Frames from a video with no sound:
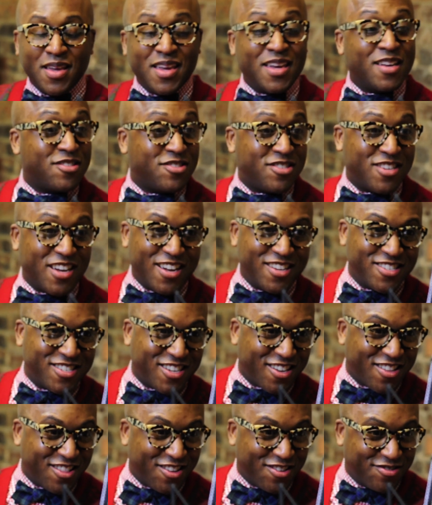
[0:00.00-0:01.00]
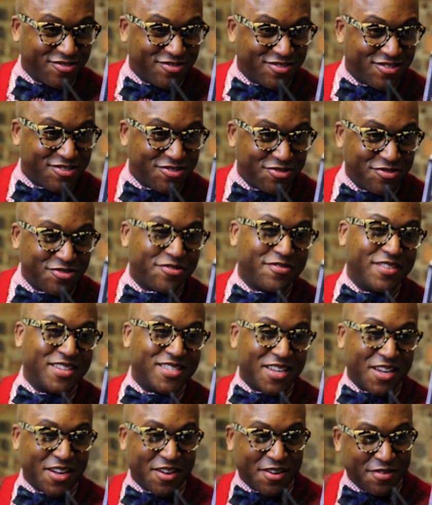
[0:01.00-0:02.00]
In changing clothes
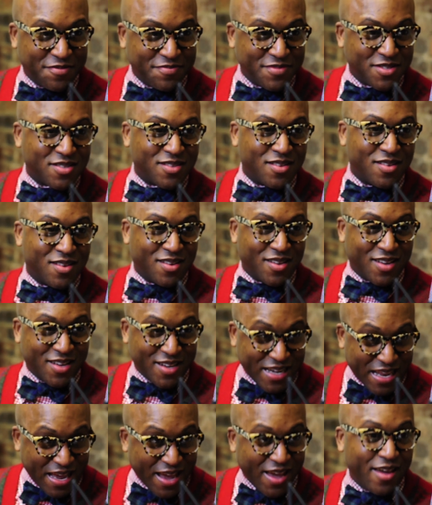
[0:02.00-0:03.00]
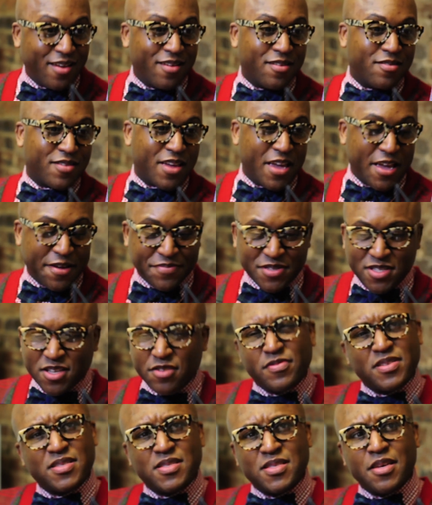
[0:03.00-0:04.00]
2-3 times a day on campus,
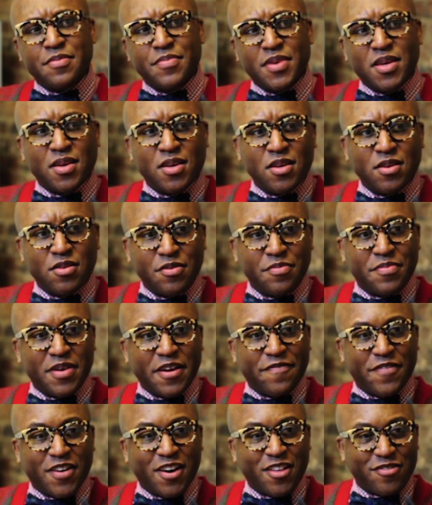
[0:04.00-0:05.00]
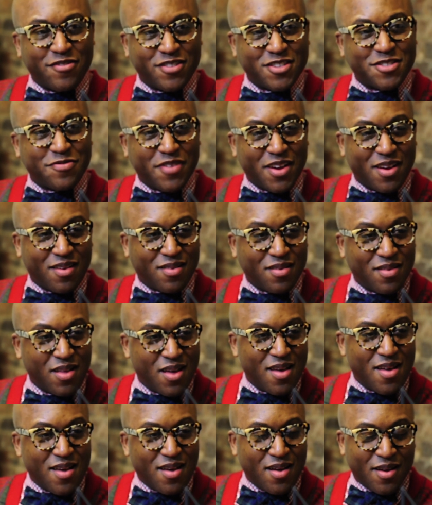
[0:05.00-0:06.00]
he would see me. He knew my father as well.
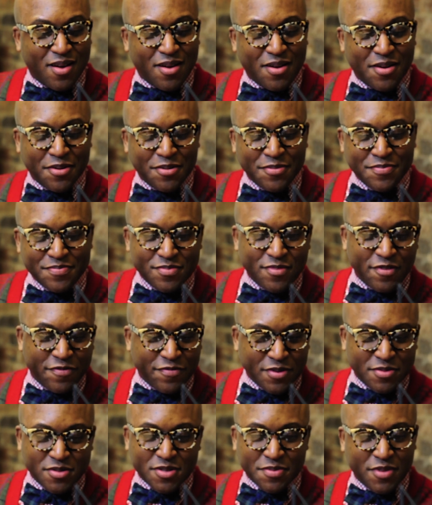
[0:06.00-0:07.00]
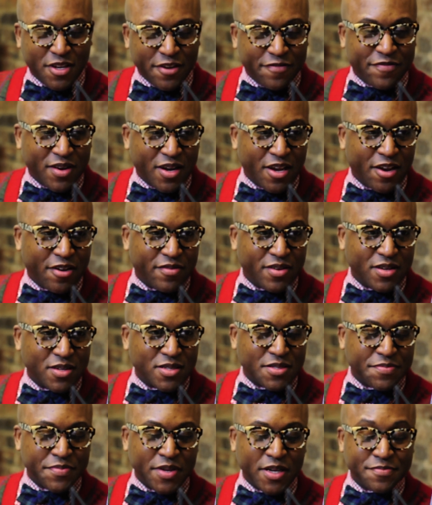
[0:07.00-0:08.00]
From some different
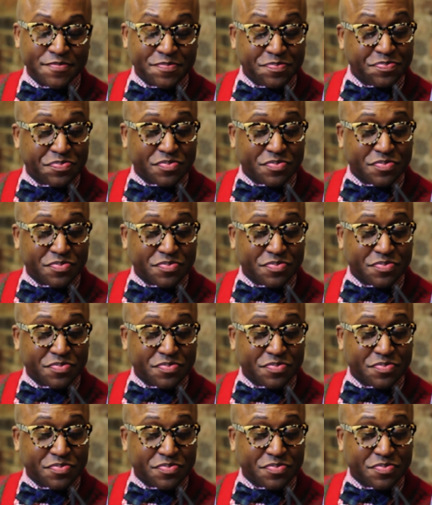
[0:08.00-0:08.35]
areas, but